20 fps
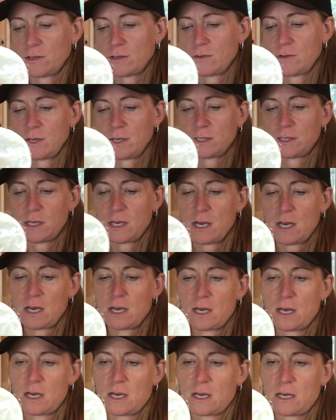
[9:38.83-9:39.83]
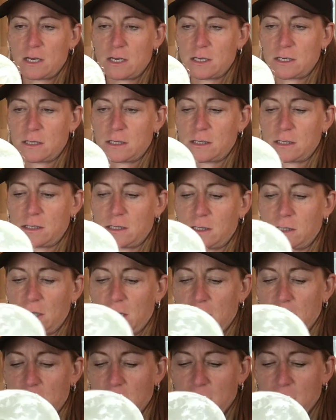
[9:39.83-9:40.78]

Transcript: So this is